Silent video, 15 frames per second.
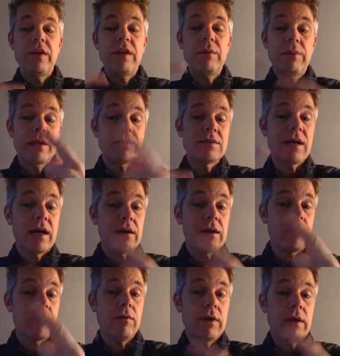cycle
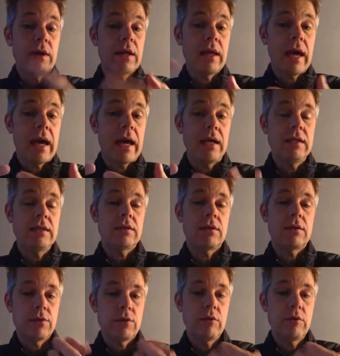that I had through
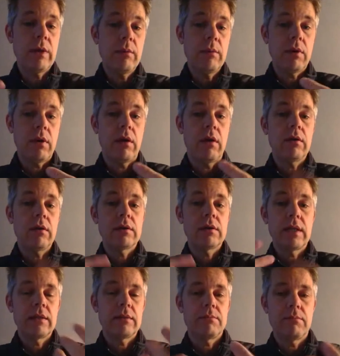my blog that
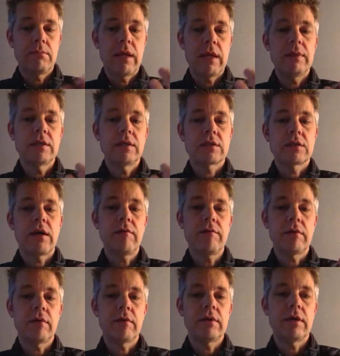made me
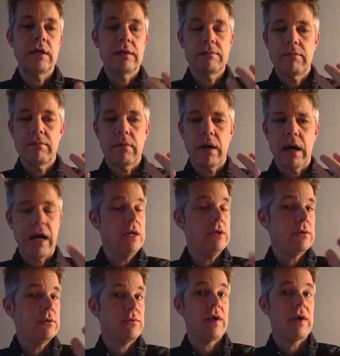discover that I
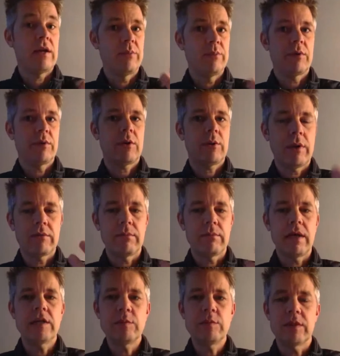should write a book about
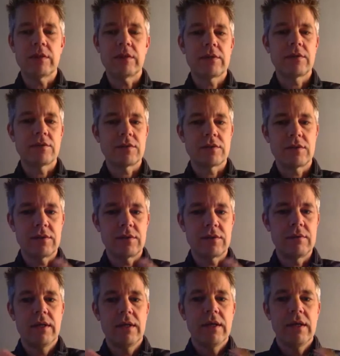management, because
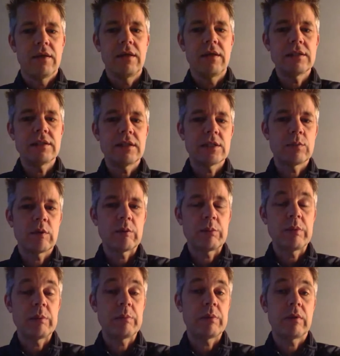this is what
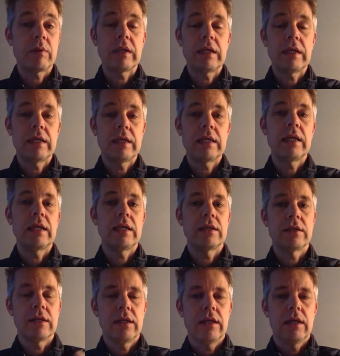people in
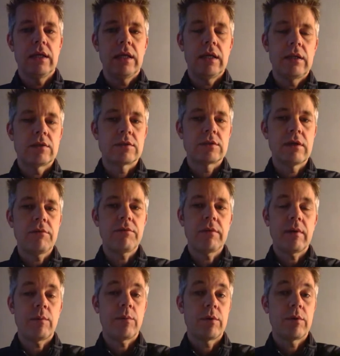the software
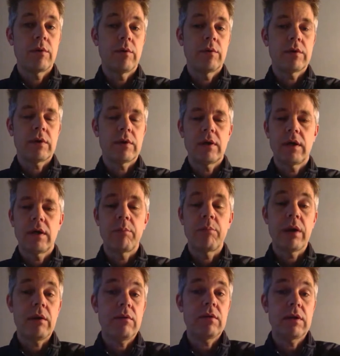world
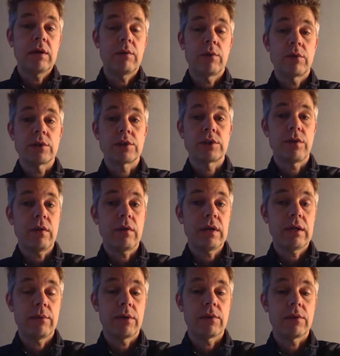apparently were struggling with.